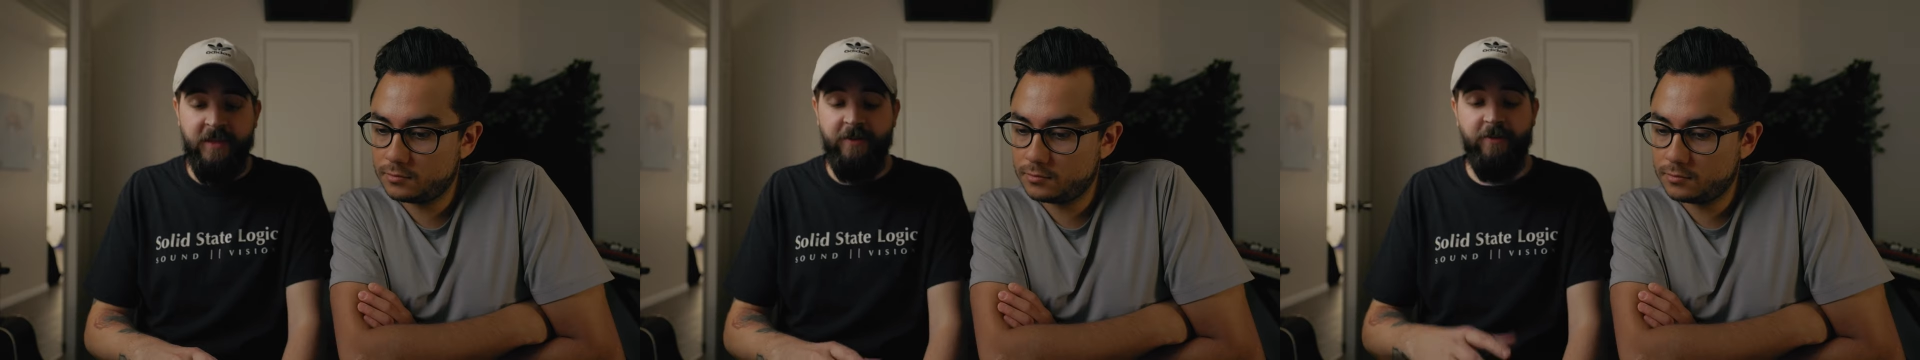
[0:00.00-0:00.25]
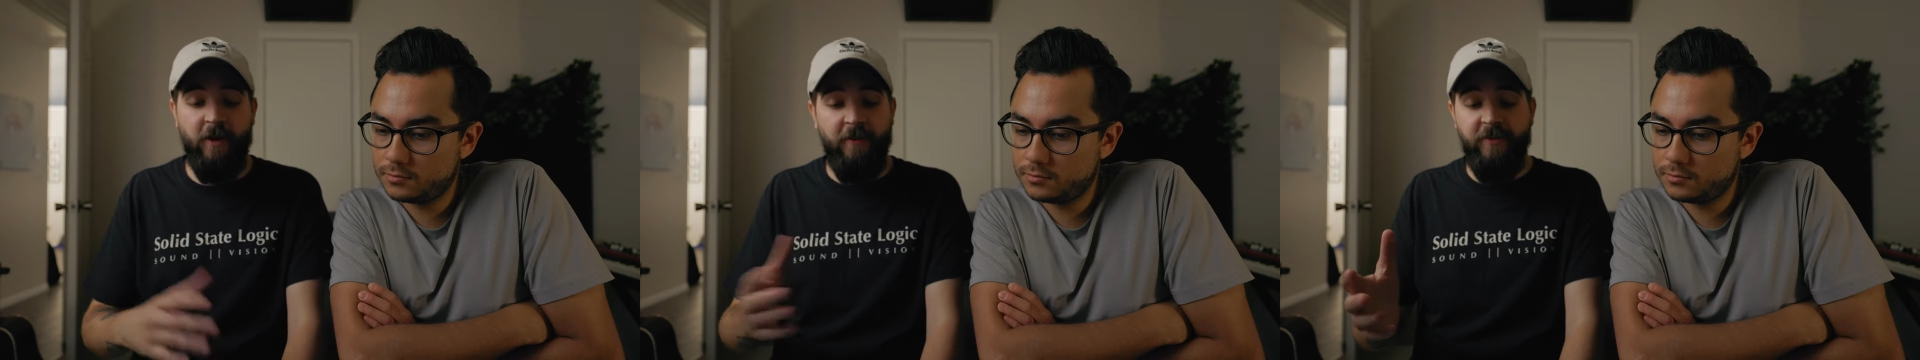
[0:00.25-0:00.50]

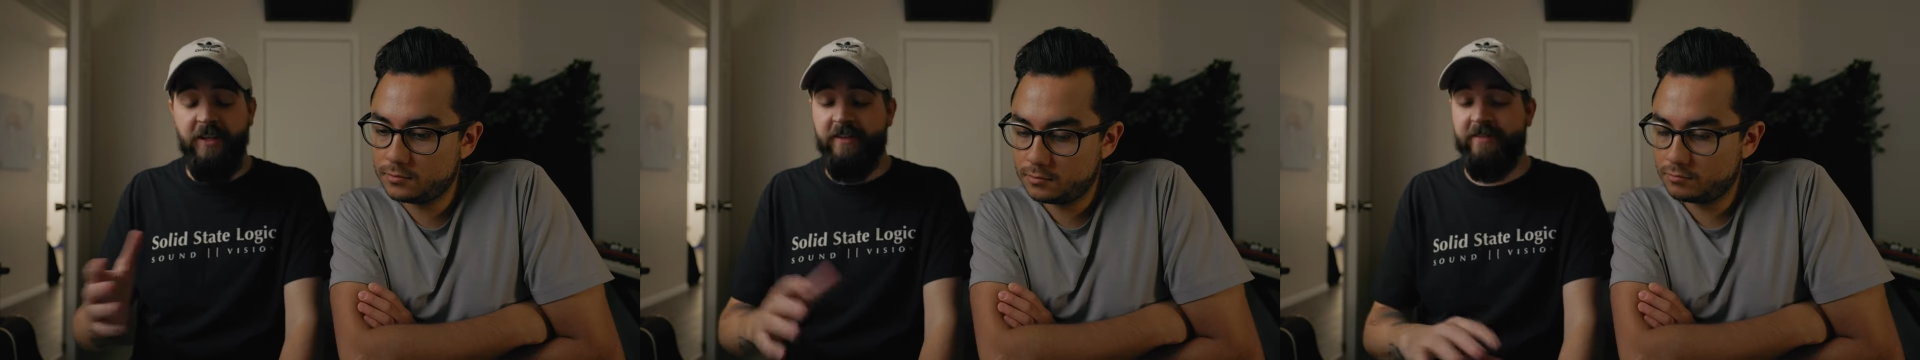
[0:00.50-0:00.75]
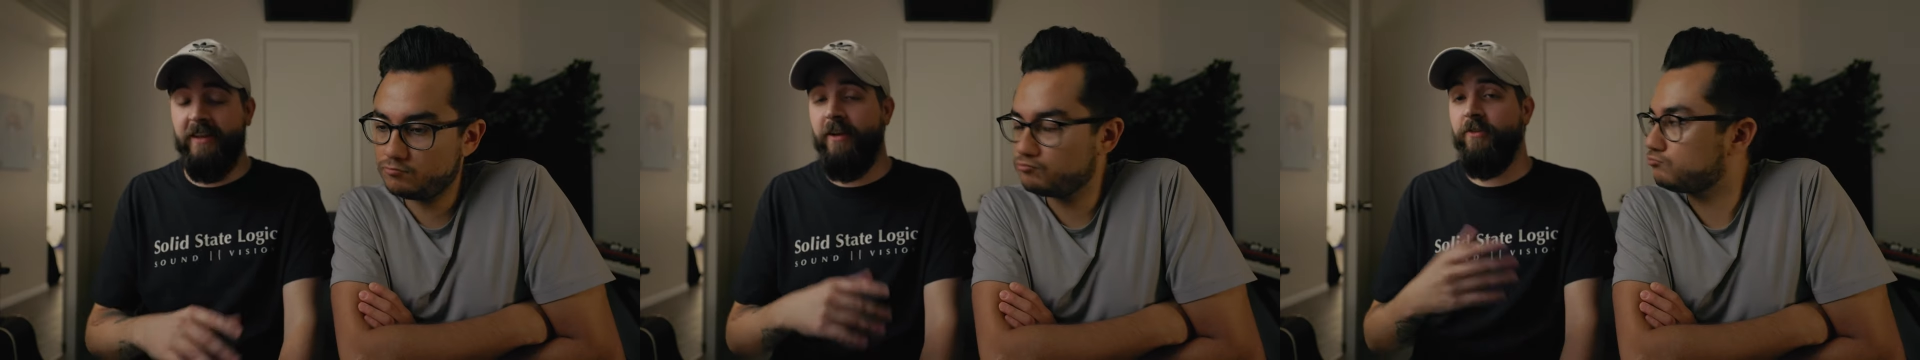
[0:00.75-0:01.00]
Speaker 1: so everything
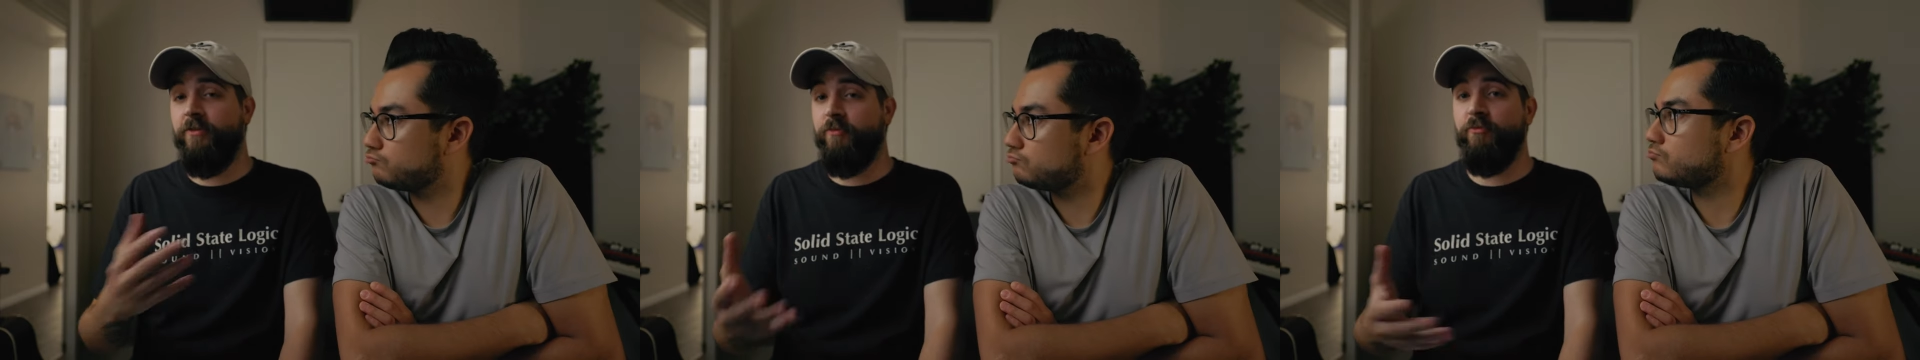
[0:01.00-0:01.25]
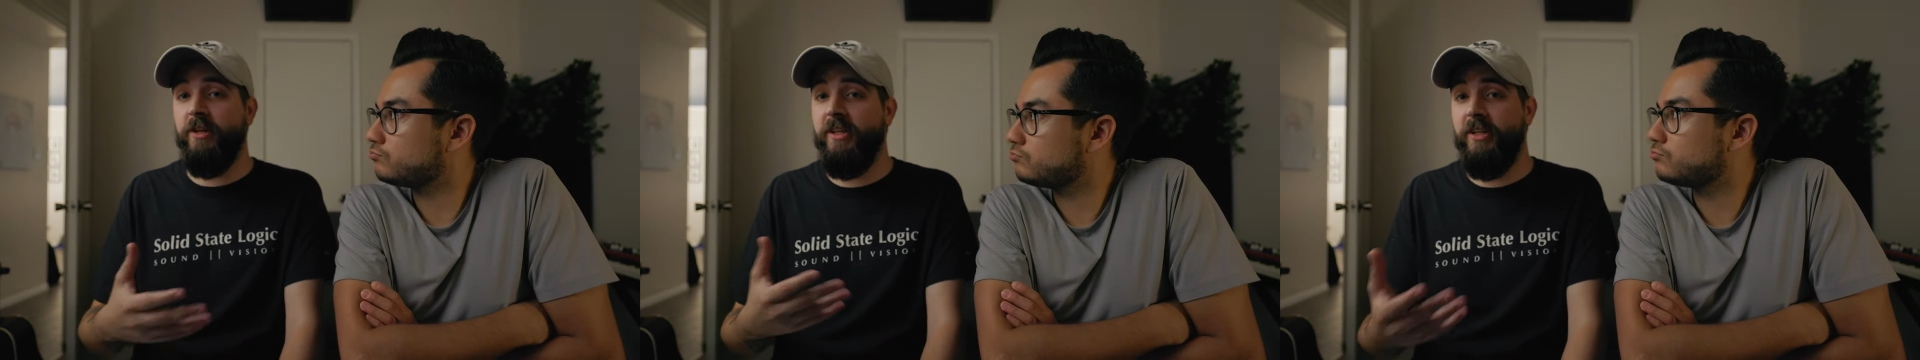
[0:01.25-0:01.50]
sounds
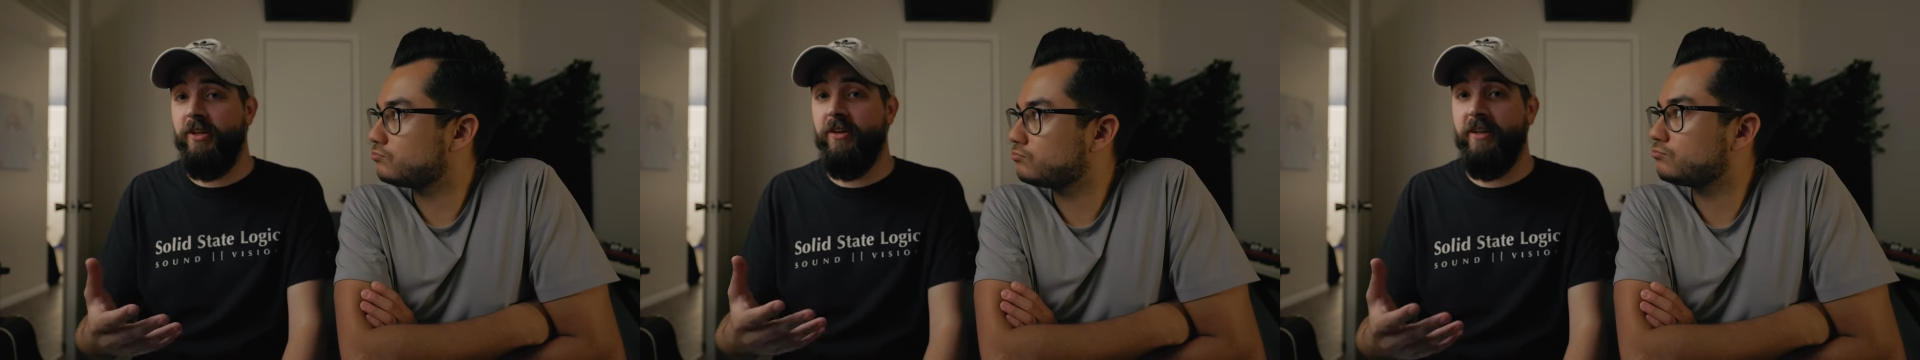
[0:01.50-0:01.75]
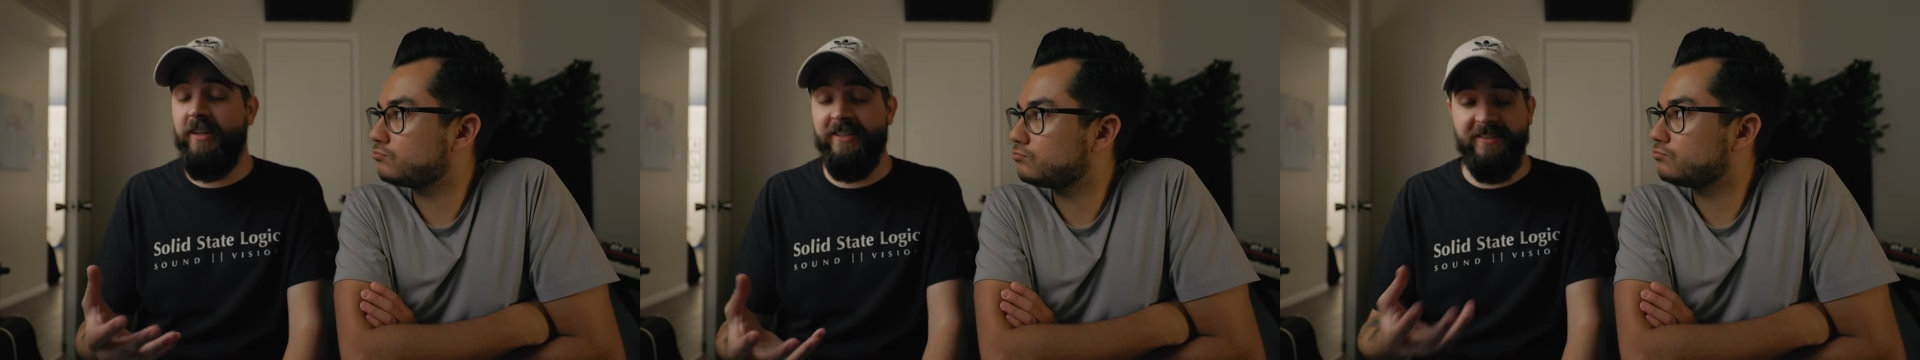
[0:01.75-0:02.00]
really
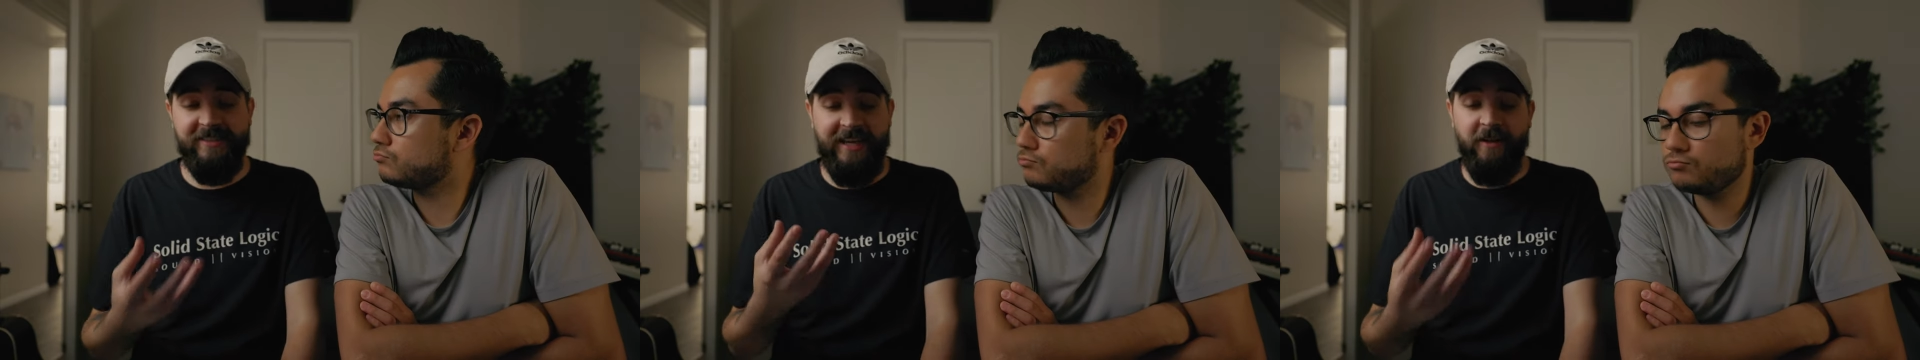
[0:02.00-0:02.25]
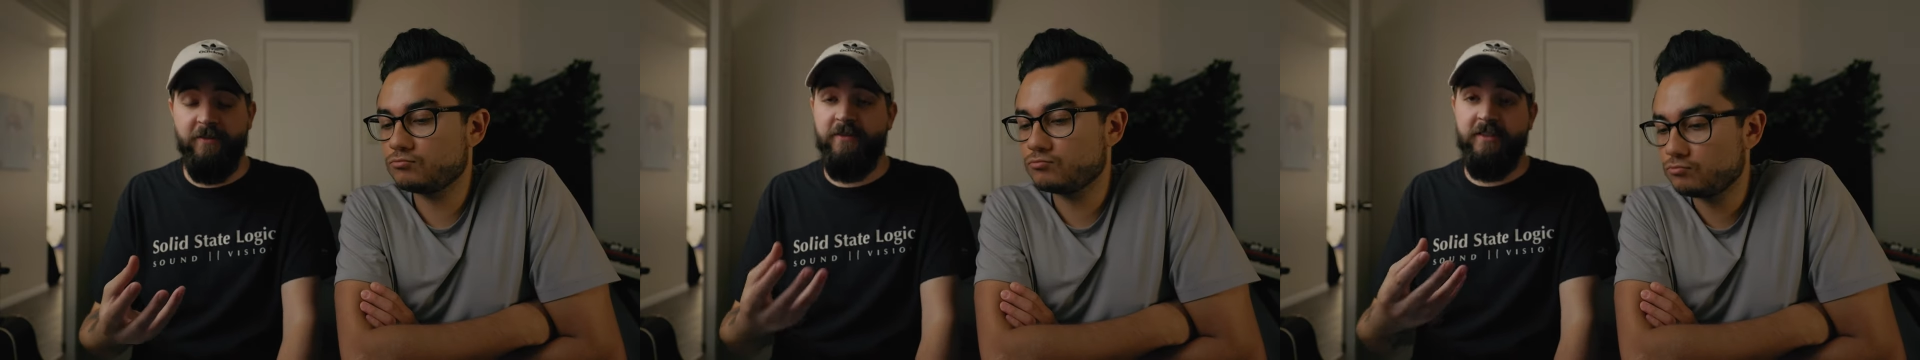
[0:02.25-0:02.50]
good. It
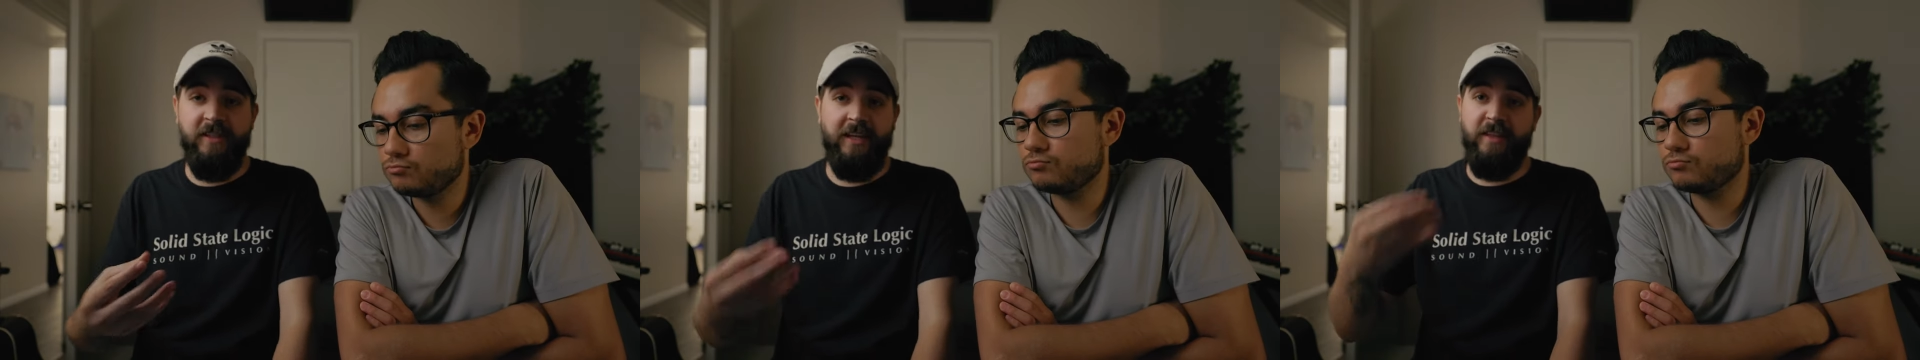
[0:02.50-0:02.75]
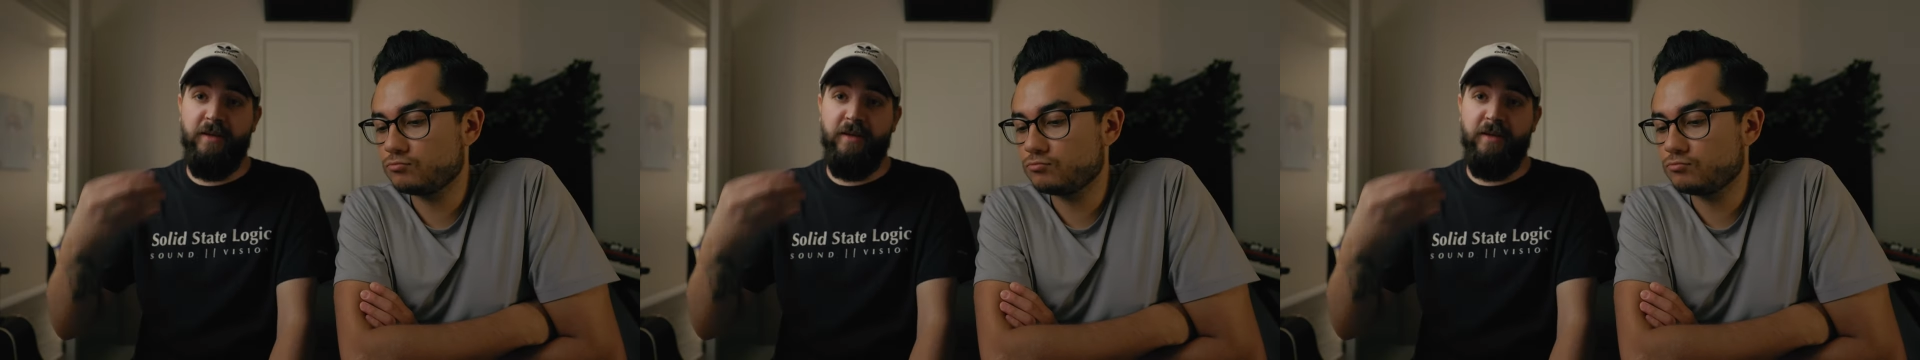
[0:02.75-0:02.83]
sounds like